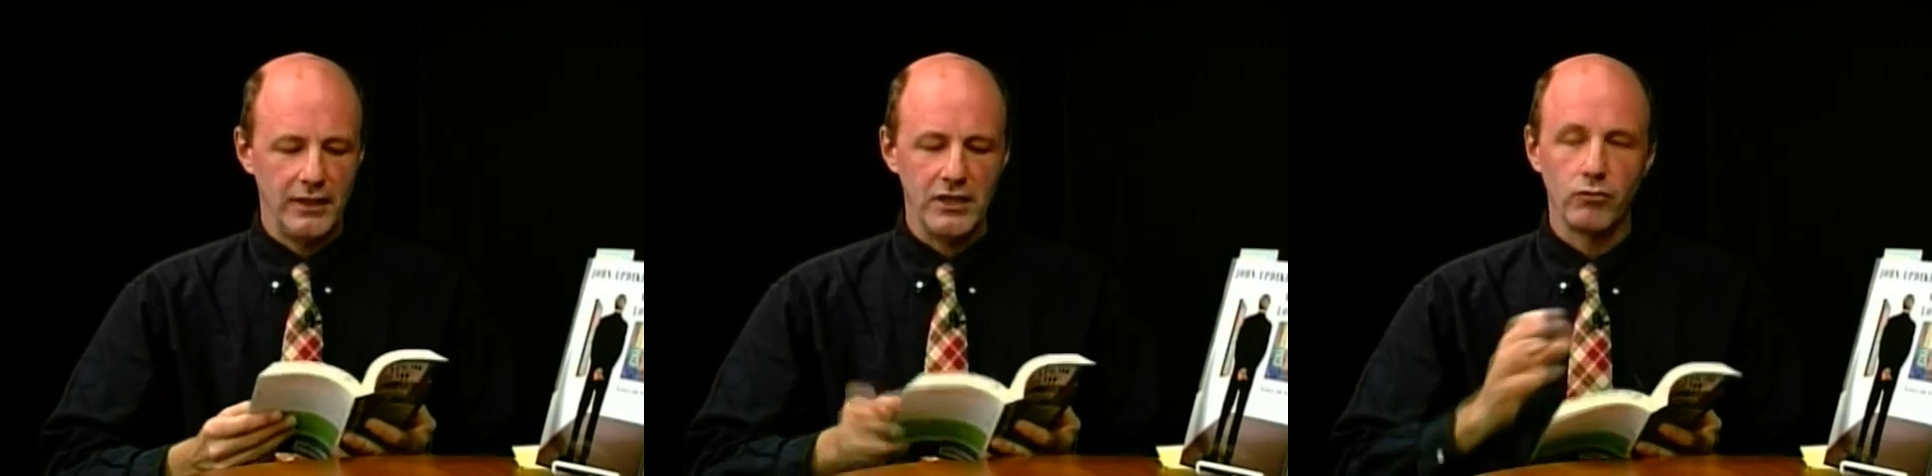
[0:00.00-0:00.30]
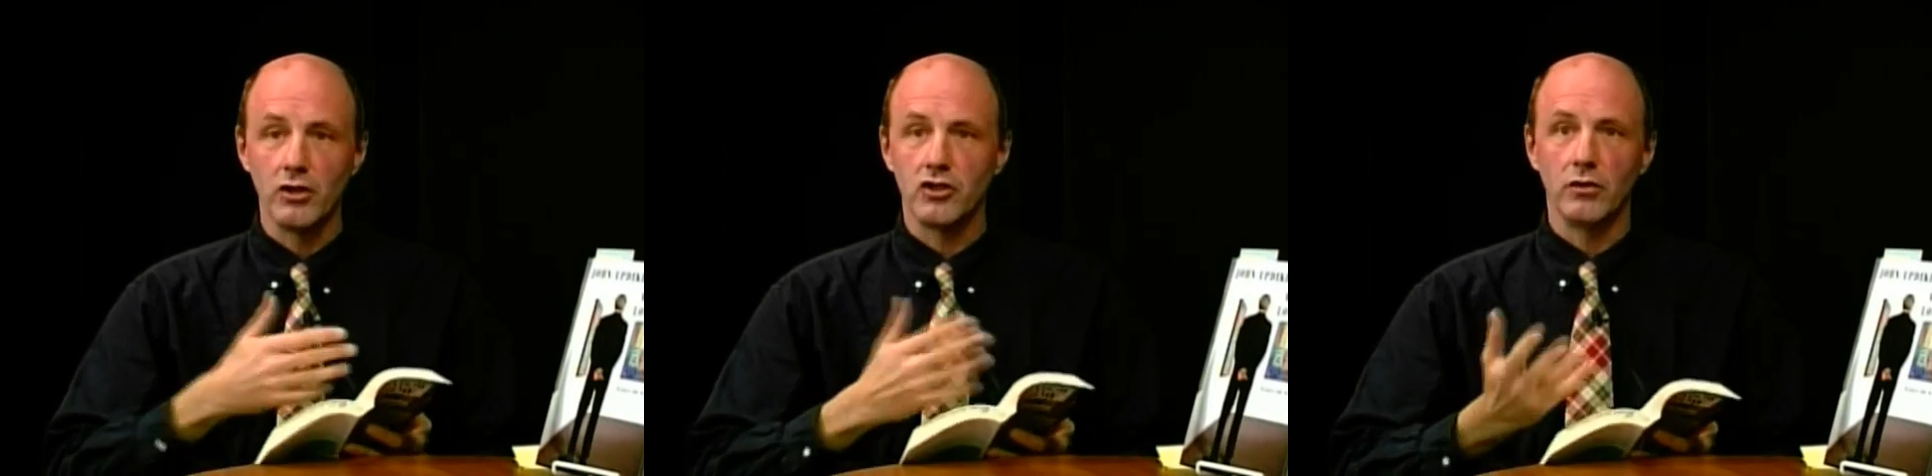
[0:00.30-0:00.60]
They each
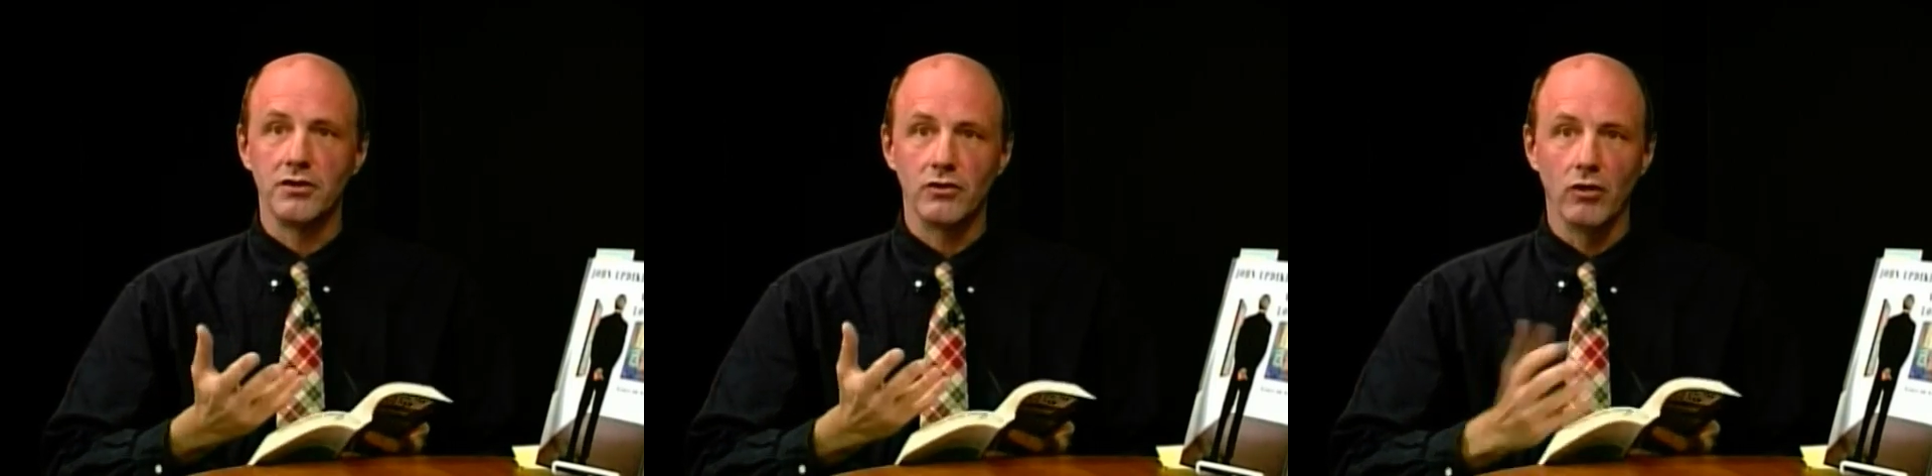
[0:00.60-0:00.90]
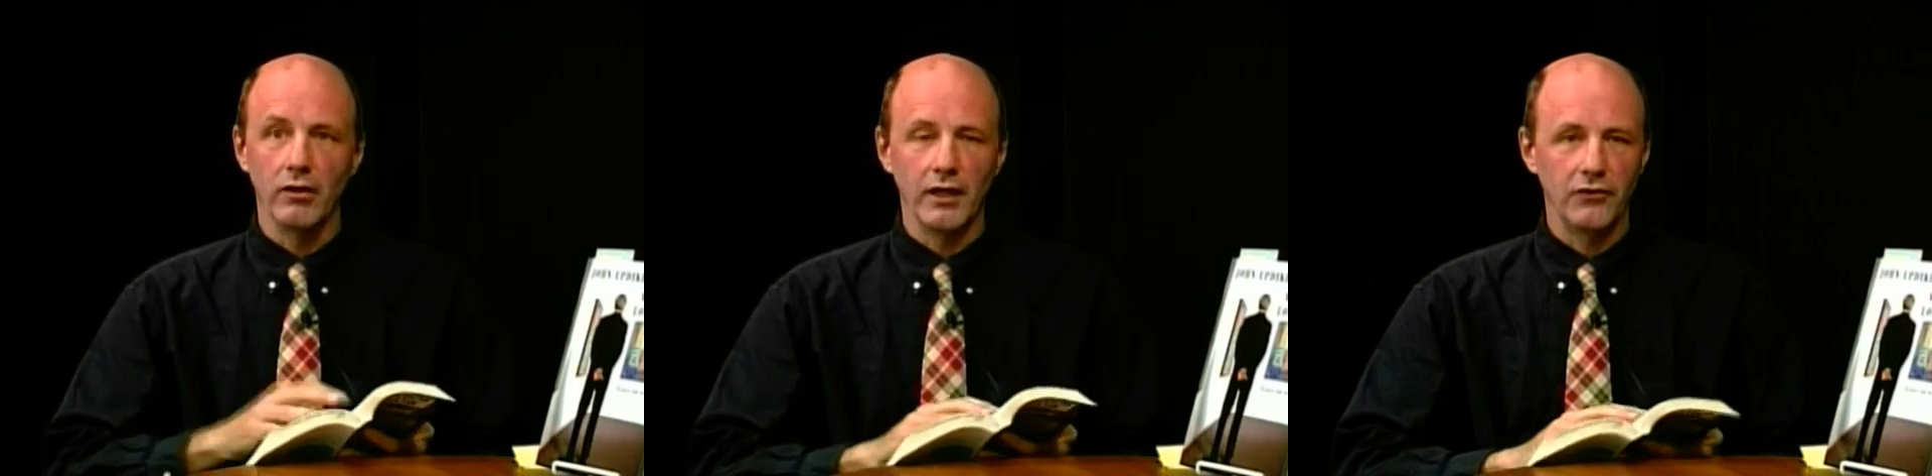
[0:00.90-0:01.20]
wrote a short
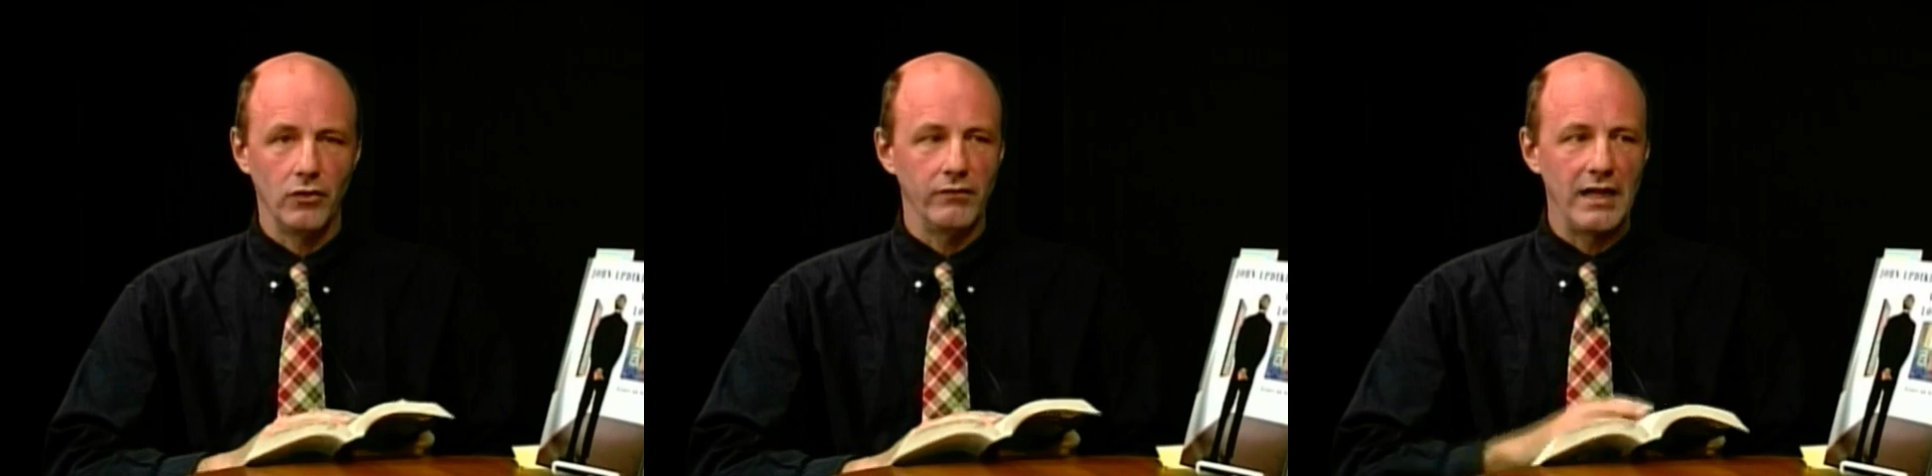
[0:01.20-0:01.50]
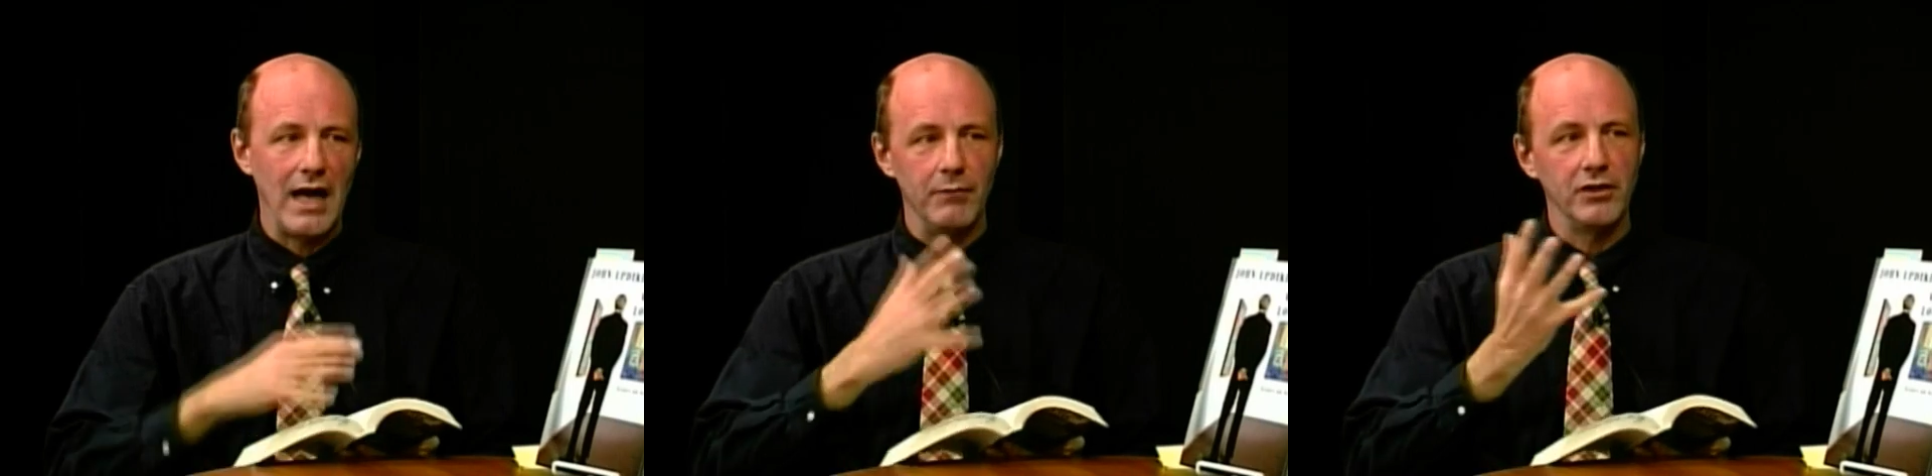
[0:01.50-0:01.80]
story, sort of an
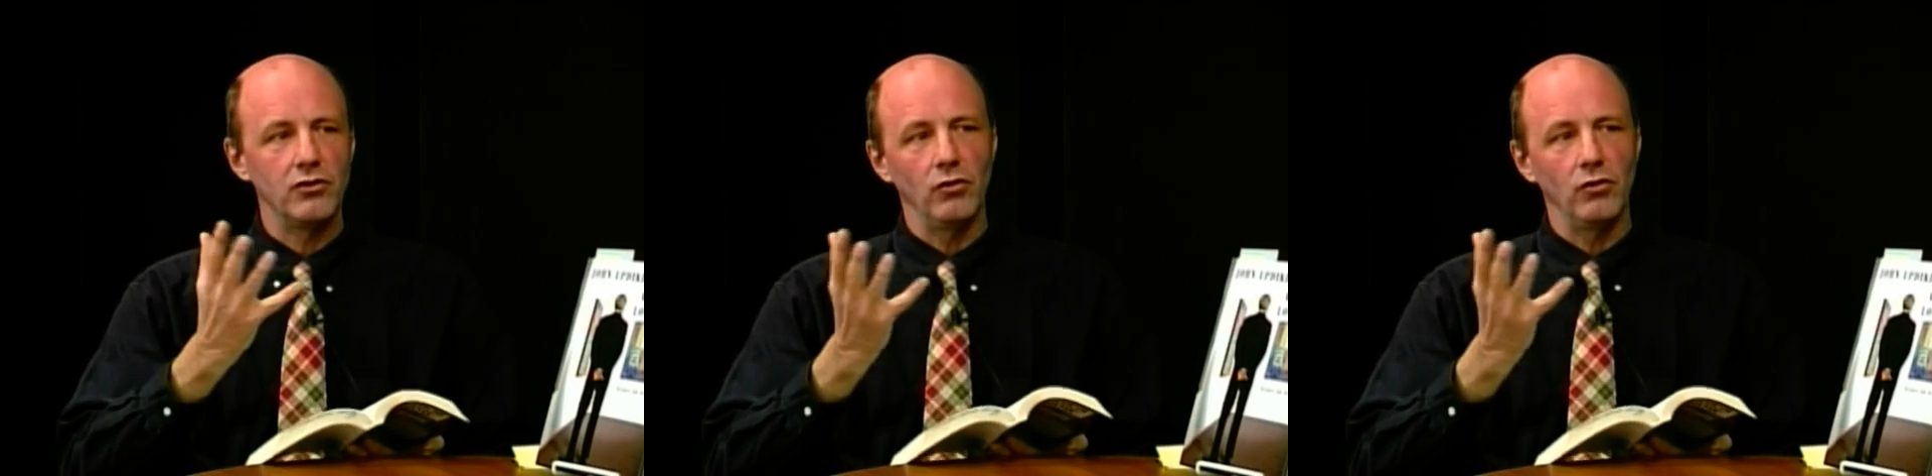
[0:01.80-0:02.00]
homage